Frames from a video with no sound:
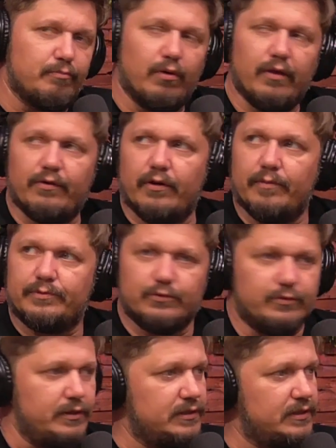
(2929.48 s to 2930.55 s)
brother up to
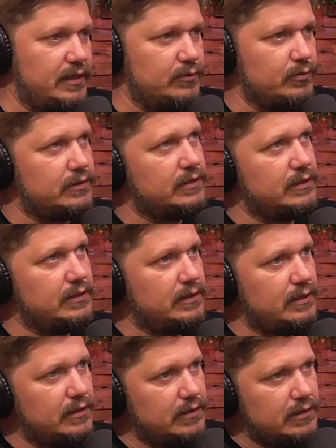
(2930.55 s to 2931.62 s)
these days?
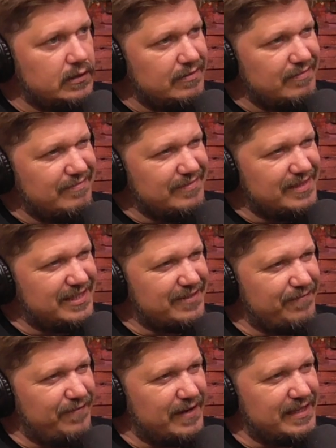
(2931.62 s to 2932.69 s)
Is he still
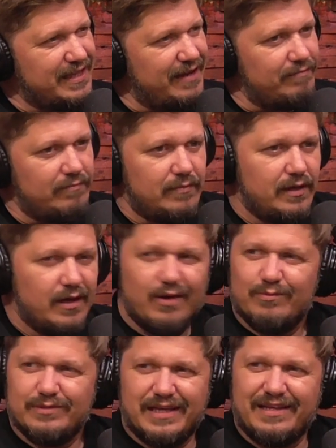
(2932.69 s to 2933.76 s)
fucking that?
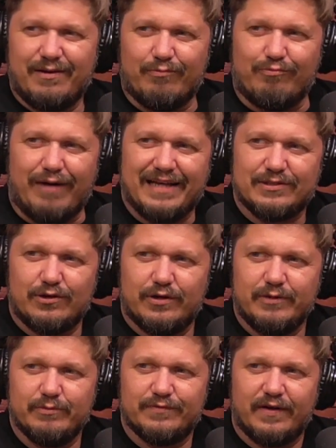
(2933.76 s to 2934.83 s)
Was that a wrestler he
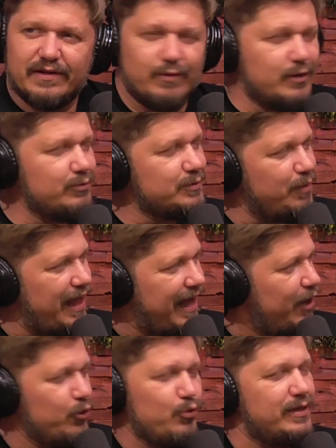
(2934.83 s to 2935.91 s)
was fucking?
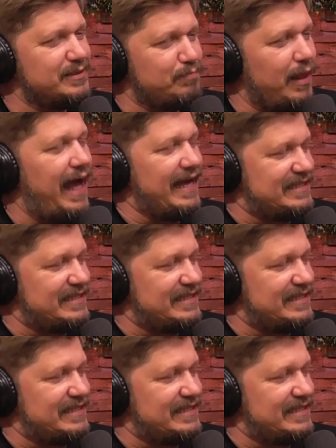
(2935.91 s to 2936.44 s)
Who is Black